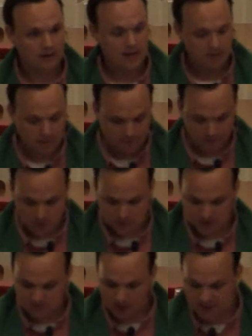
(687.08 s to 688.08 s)
And my first
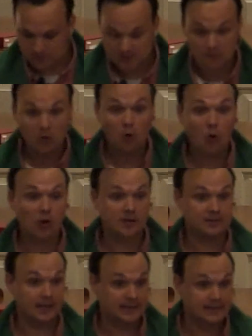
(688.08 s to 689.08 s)
response was, Of
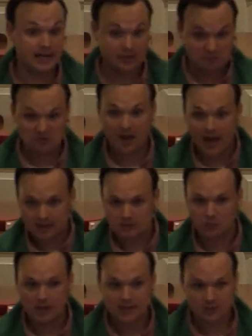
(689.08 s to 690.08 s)
course. I said, In
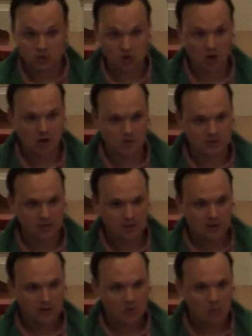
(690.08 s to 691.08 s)
fact, we as a church,
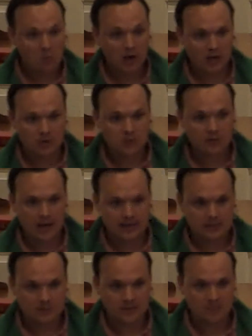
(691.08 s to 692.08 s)
we're going to do
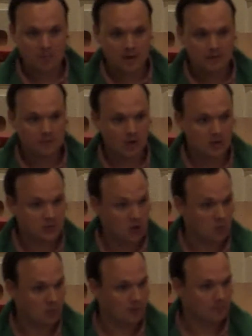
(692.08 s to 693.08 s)
that during the month of
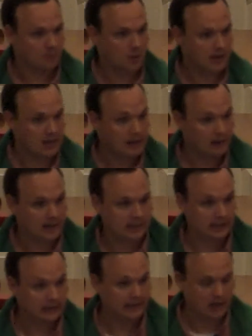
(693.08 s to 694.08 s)
October. We're going to
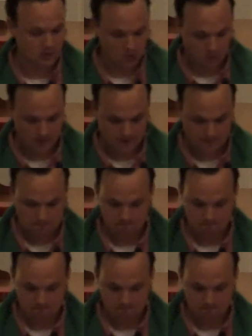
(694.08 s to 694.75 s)
collect clean underwear.